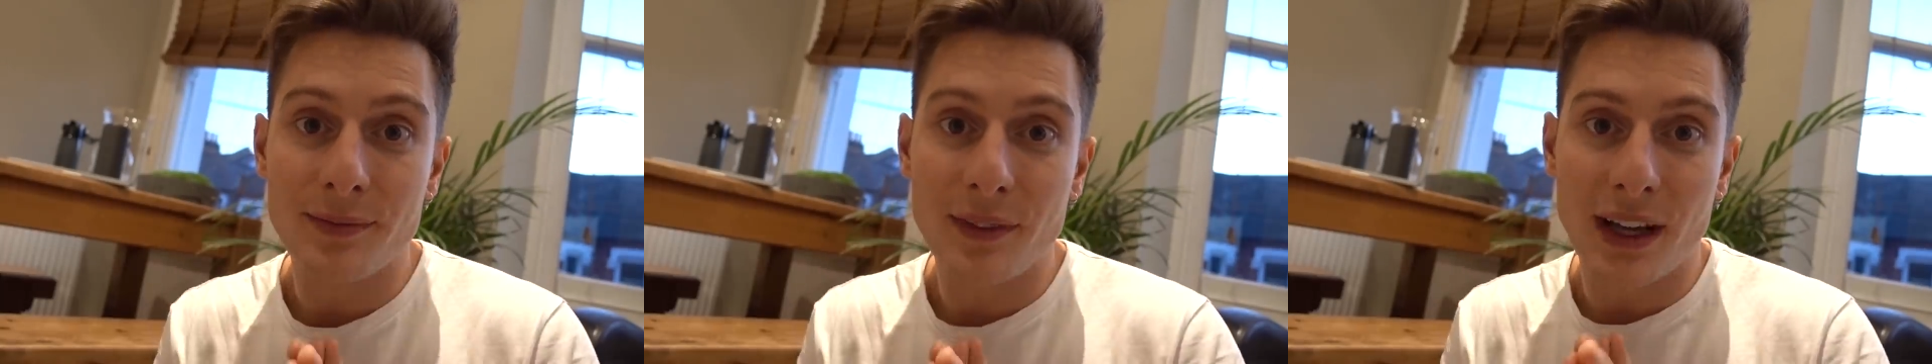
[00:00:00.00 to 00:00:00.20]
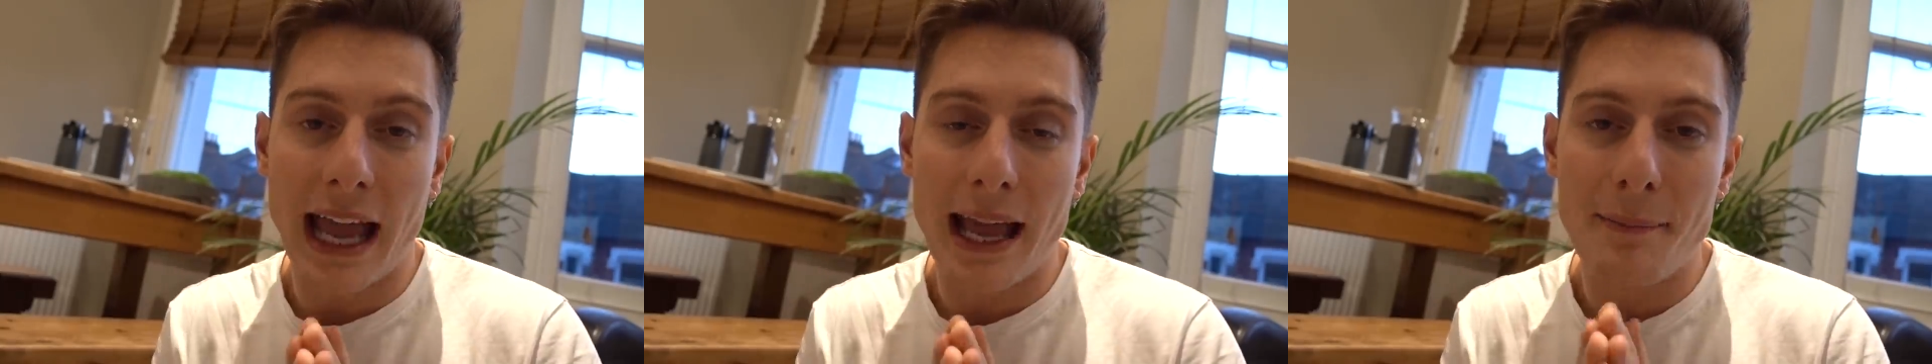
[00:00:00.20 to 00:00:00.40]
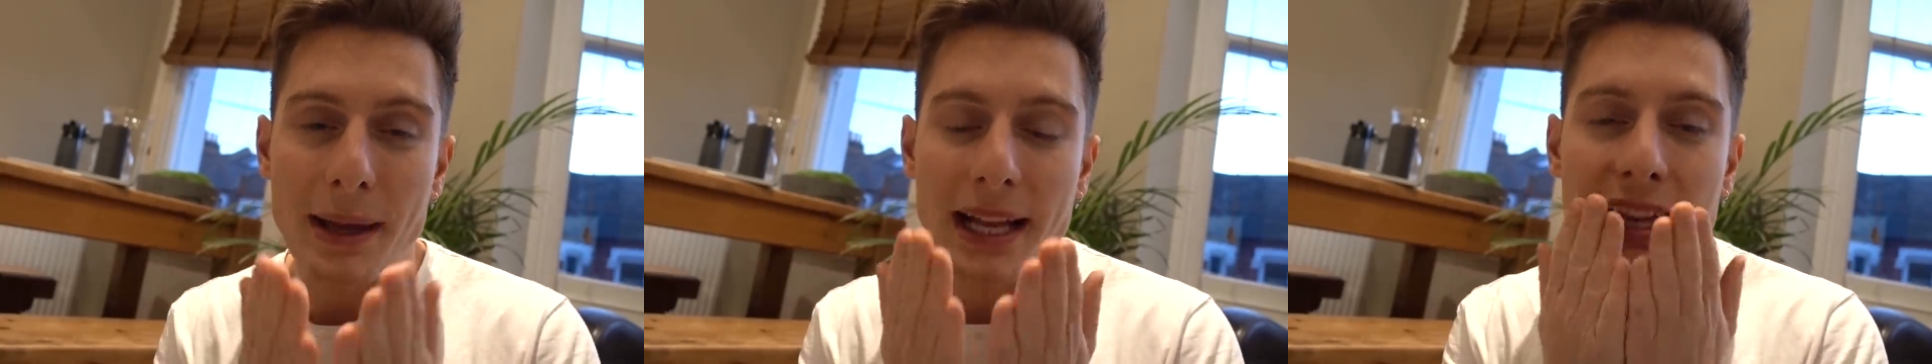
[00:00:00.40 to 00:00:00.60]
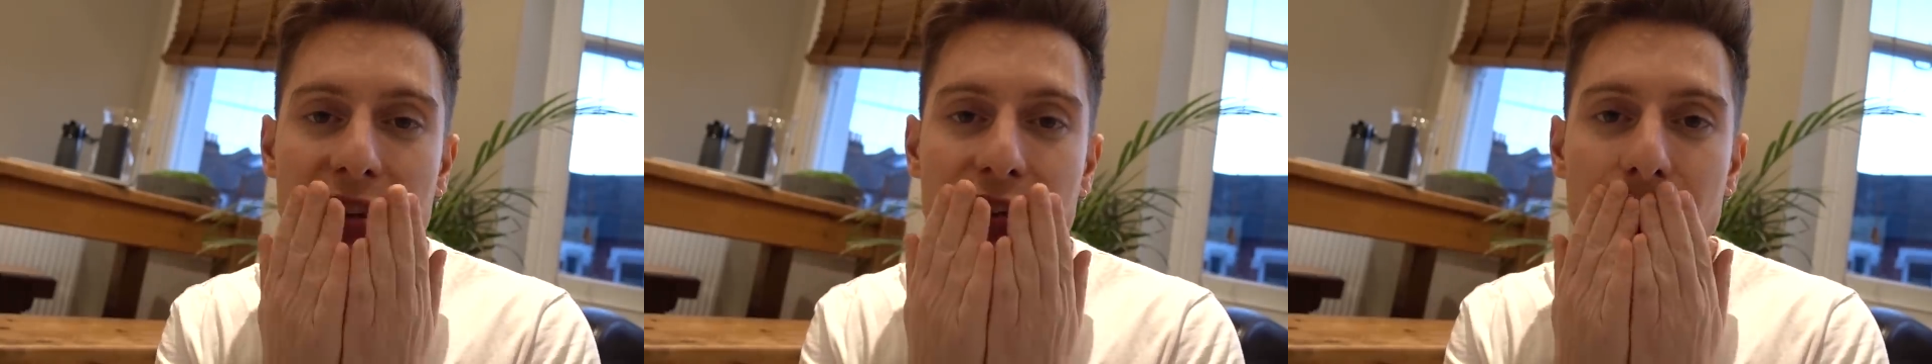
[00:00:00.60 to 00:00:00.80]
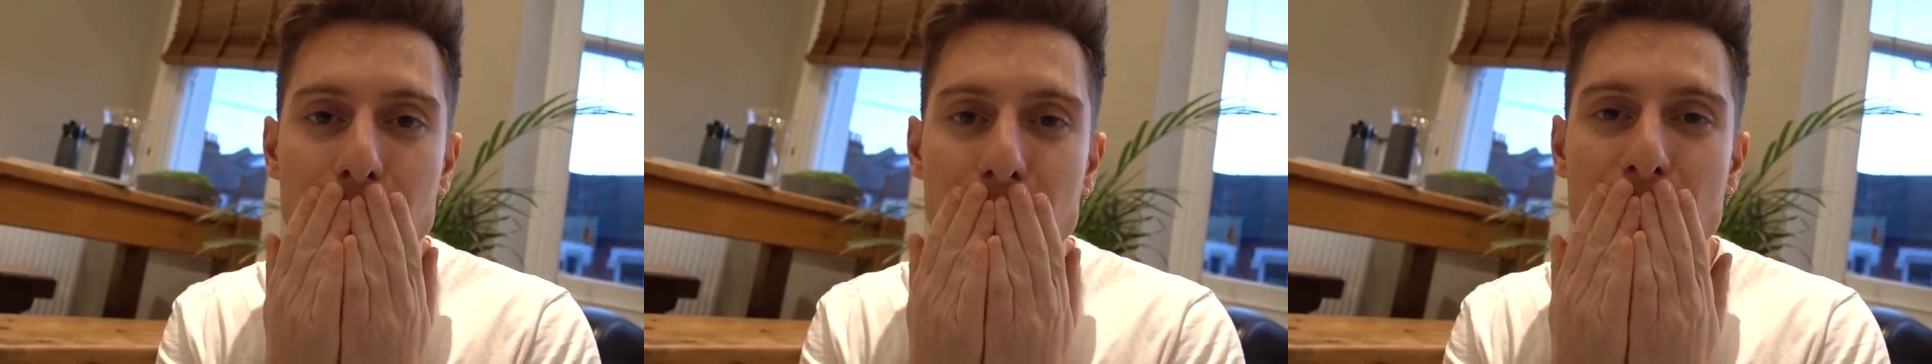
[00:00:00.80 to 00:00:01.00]
Okay, big
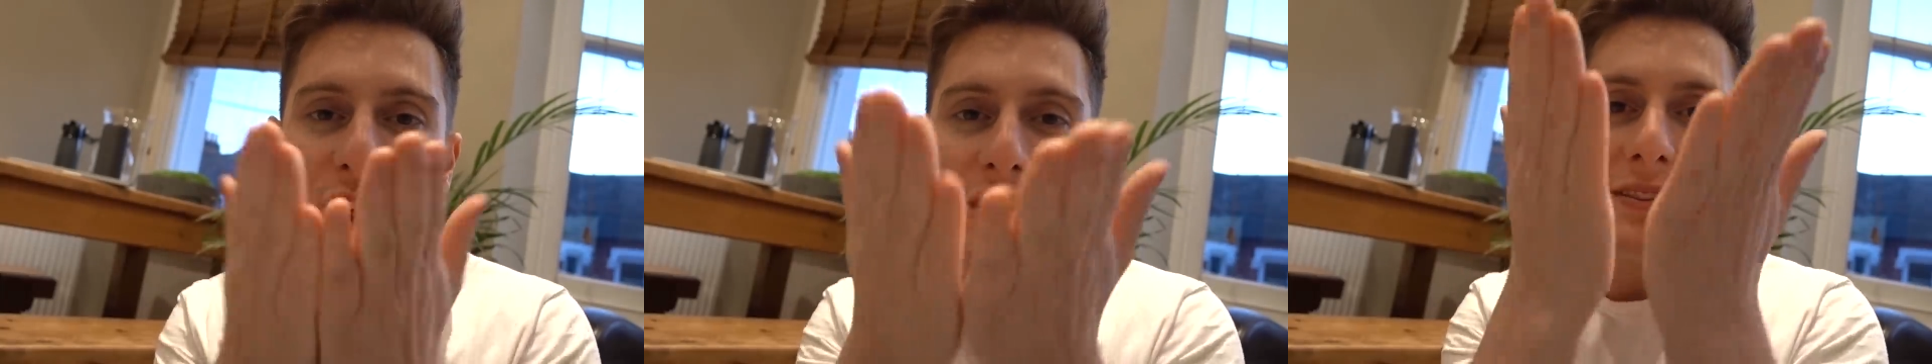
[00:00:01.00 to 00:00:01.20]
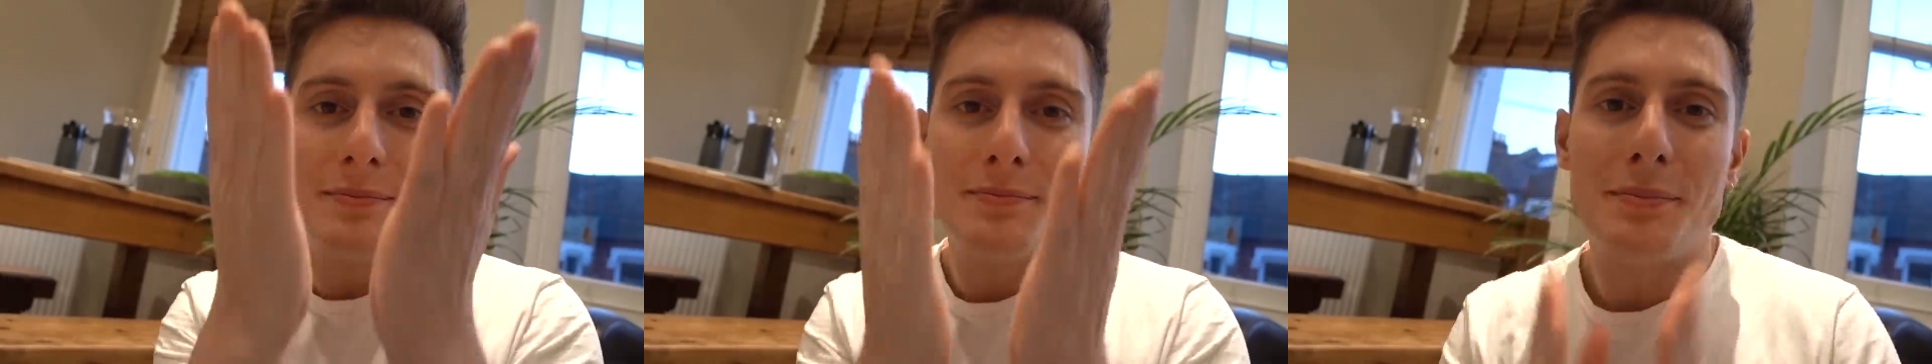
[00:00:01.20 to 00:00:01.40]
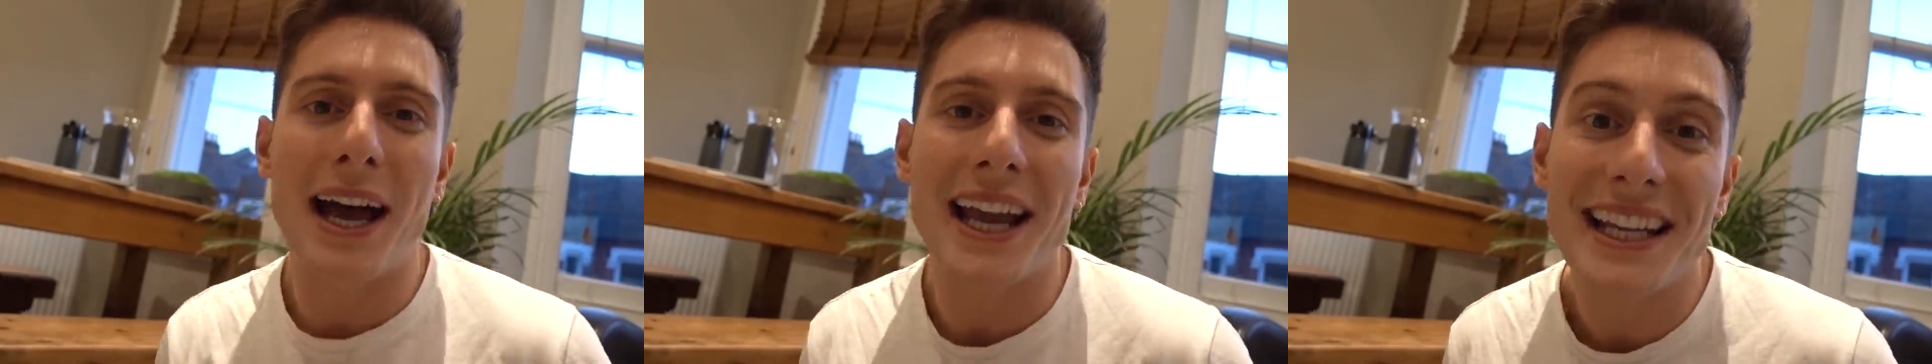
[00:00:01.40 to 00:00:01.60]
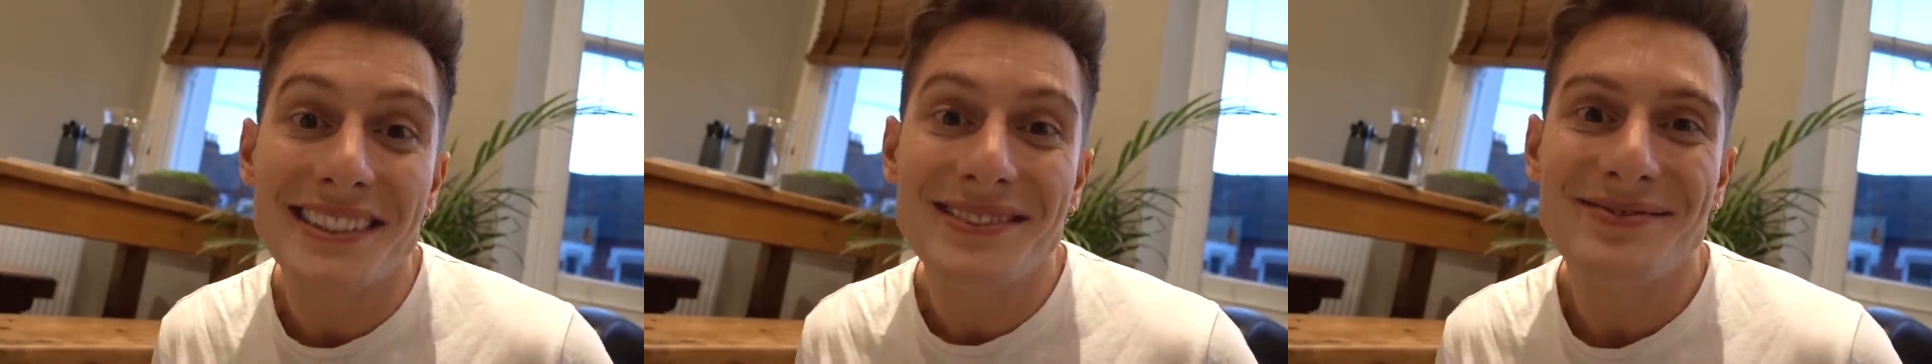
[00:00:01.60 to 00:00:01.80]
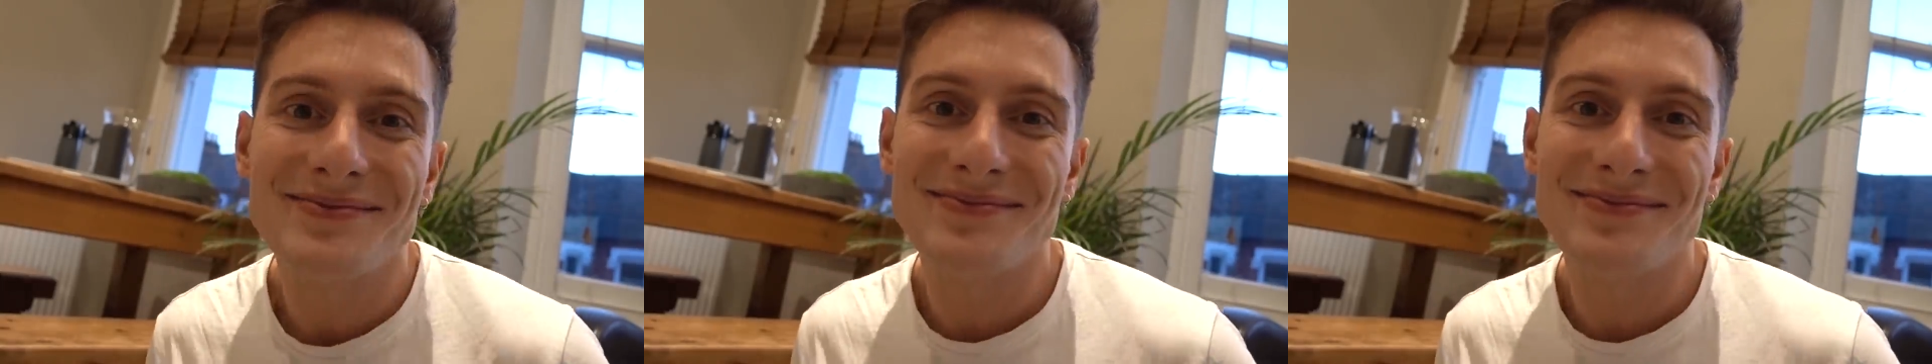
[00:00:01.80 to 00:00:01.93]
love. Bye.